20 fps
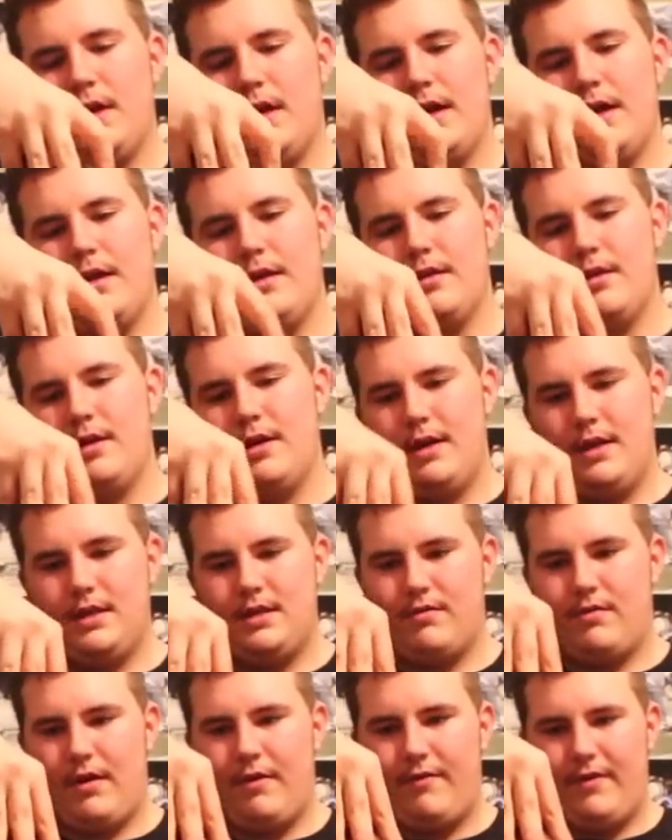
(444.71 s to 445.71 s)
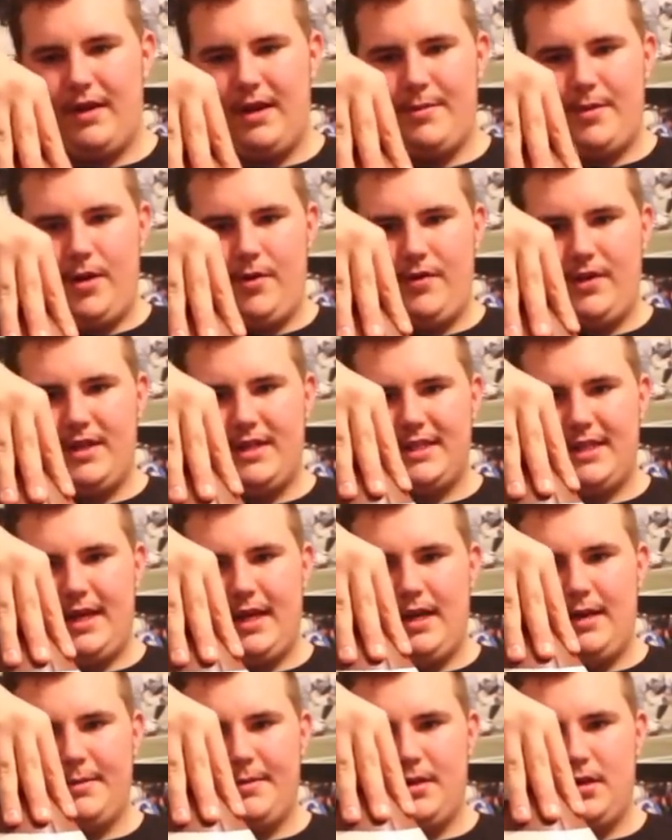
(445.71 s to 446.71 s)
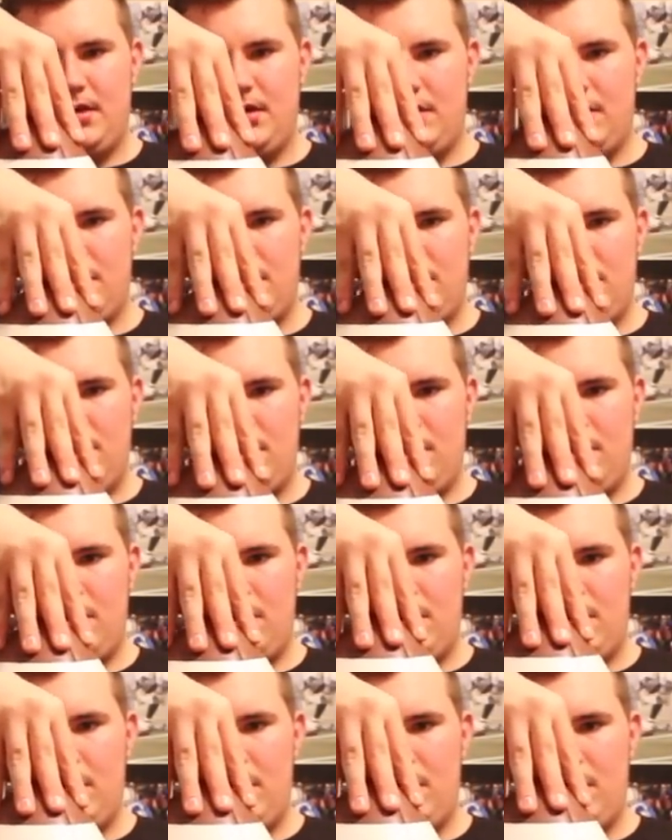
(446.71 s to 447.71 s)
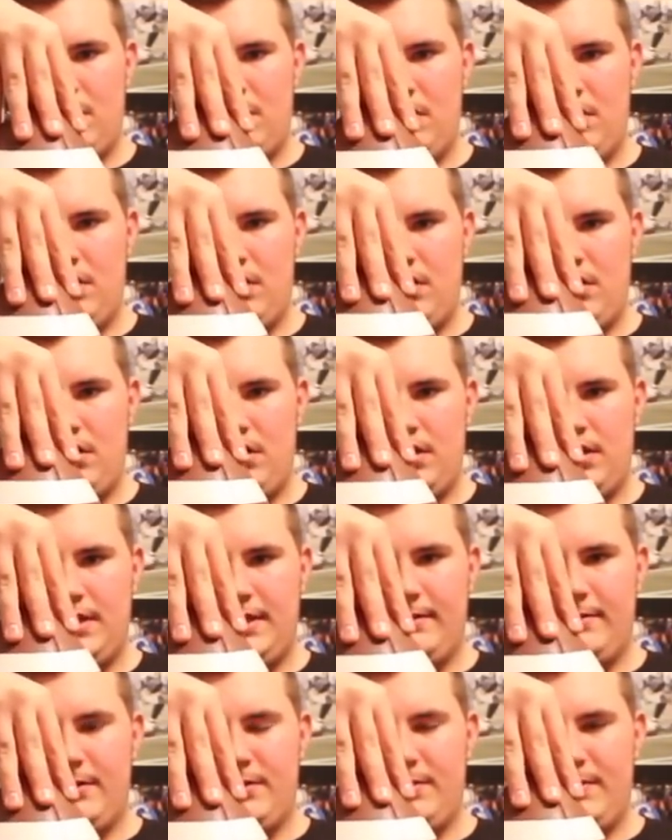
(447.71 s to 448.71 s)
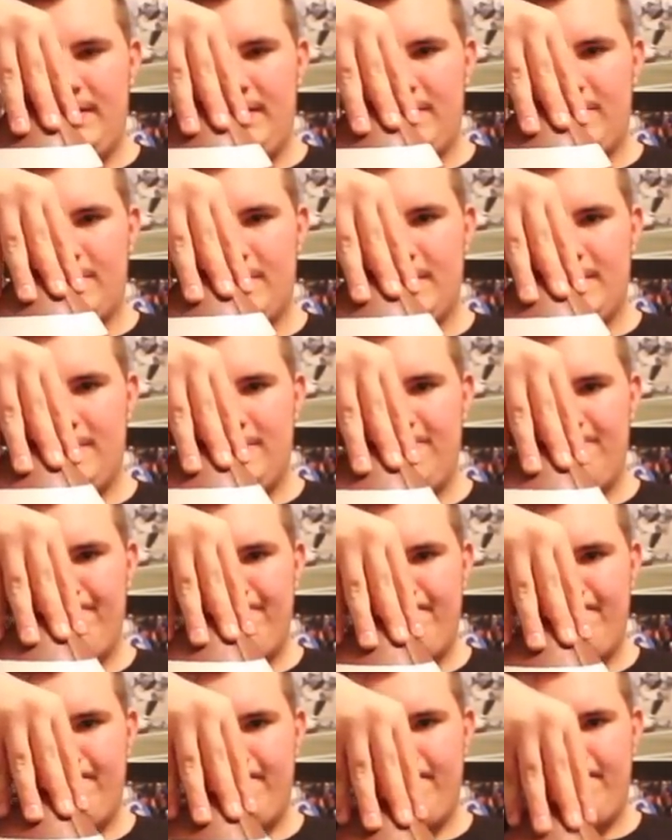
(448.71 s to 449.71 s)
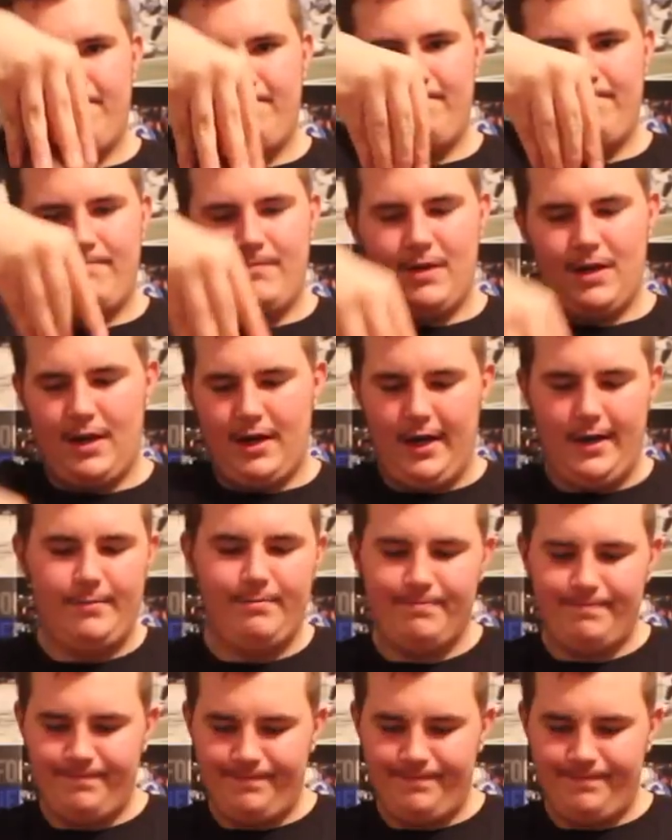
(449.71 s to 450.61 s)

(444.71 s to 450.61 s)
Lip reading: And it's roughly about the same. Let's see what we can go to. Alright.